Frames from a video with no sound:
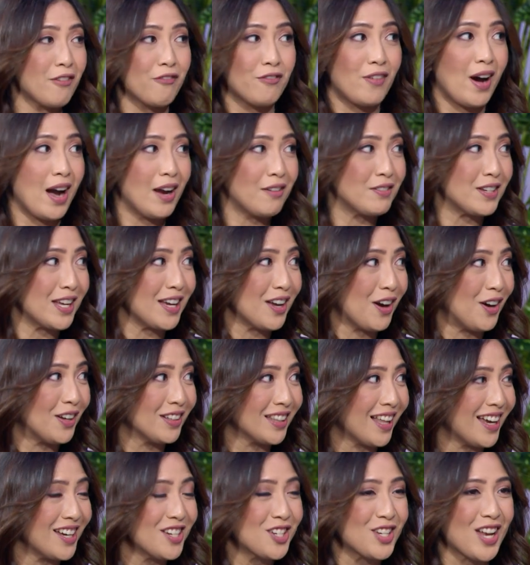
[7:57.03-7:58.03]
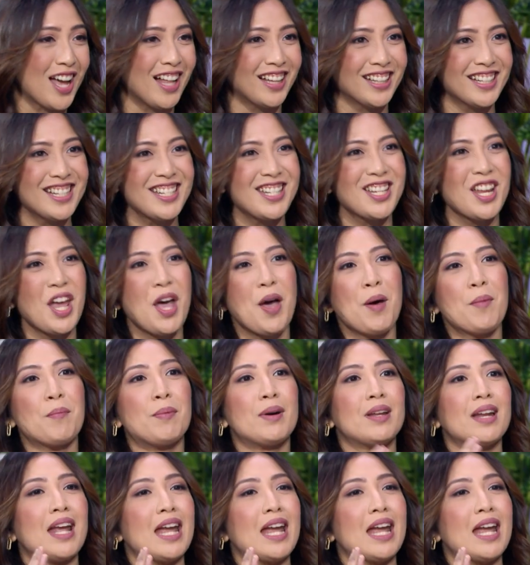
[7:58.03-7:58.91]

5-day online challenge. But